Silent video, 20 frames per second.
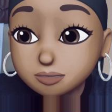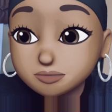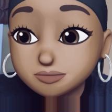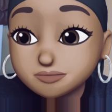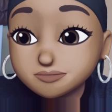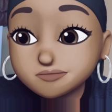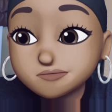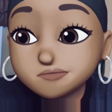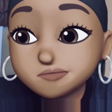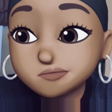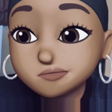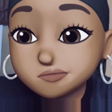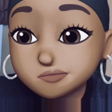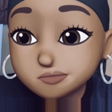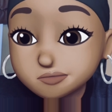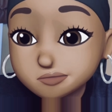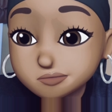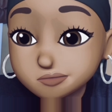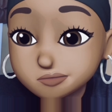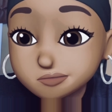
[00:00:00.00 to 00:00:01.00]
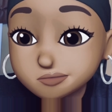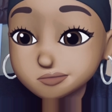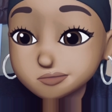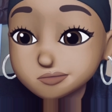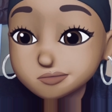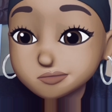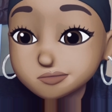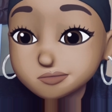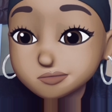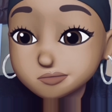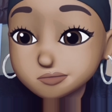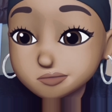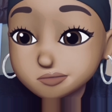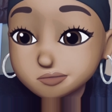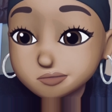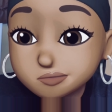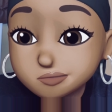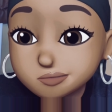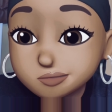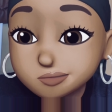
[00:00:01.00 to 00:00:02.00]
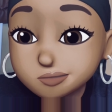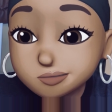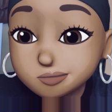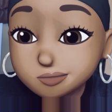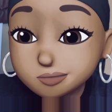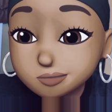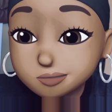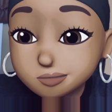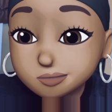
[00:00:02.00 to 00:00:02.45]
[no speech]